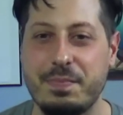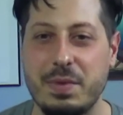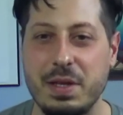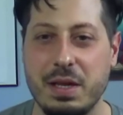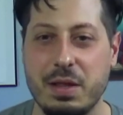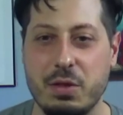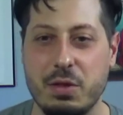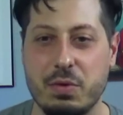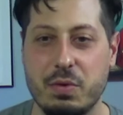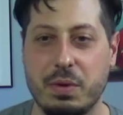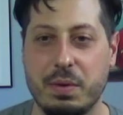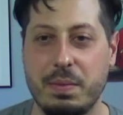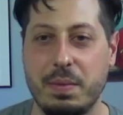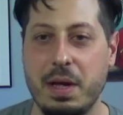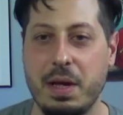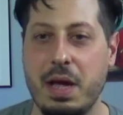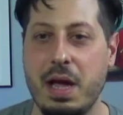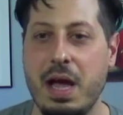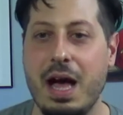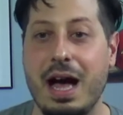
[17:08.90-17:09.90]
It's cool.
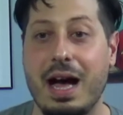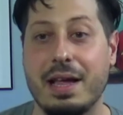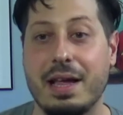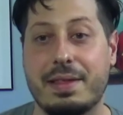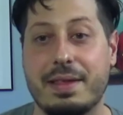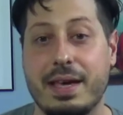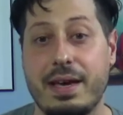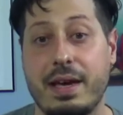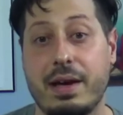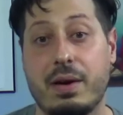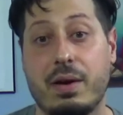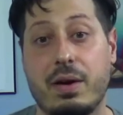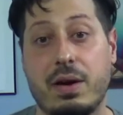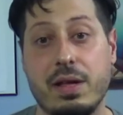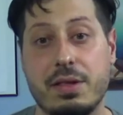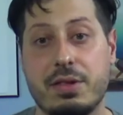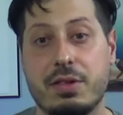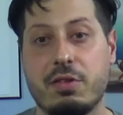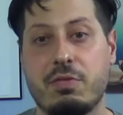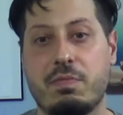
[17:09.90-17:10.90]
I'll tell you,
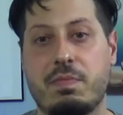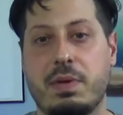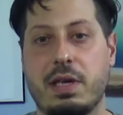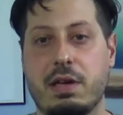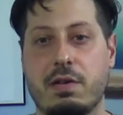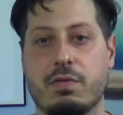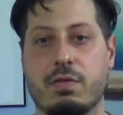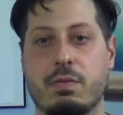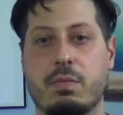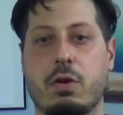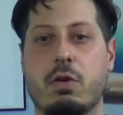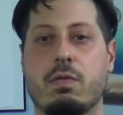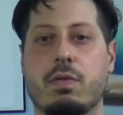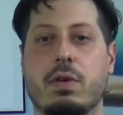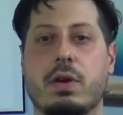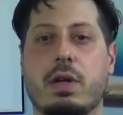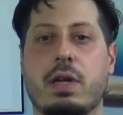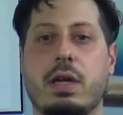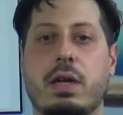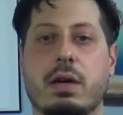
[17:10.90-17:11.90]
also being from
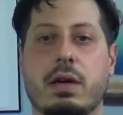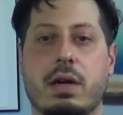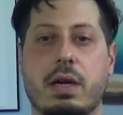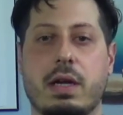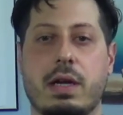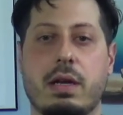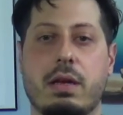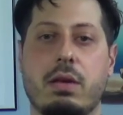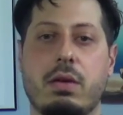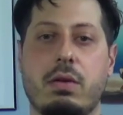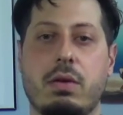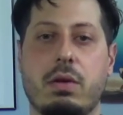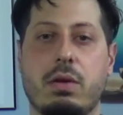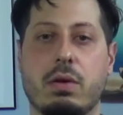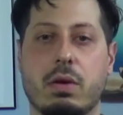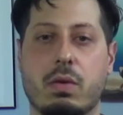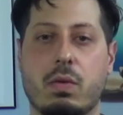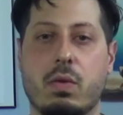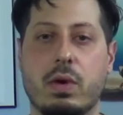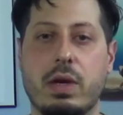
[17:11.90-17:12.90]
over here in New
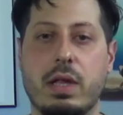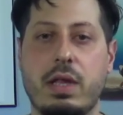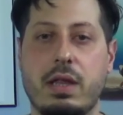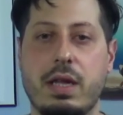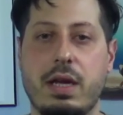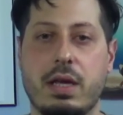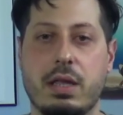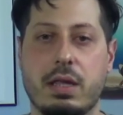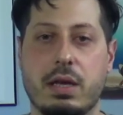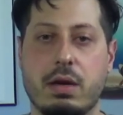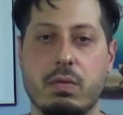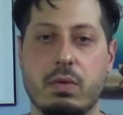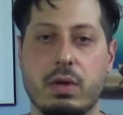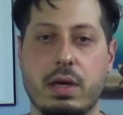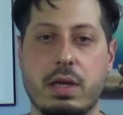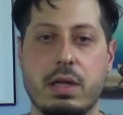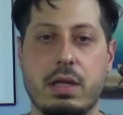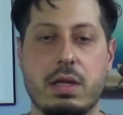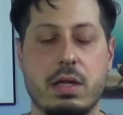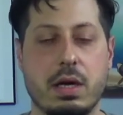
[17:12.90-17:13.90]
York, one of the things that I
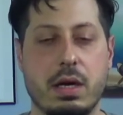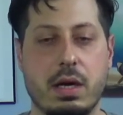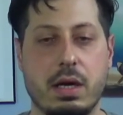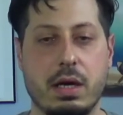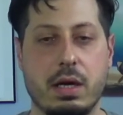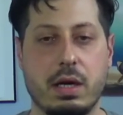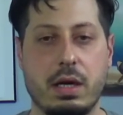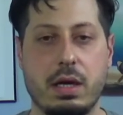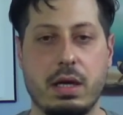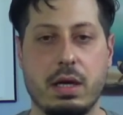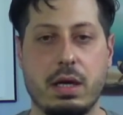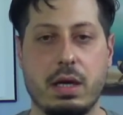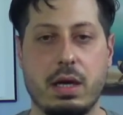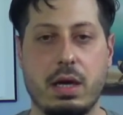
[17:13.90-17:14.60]
really dug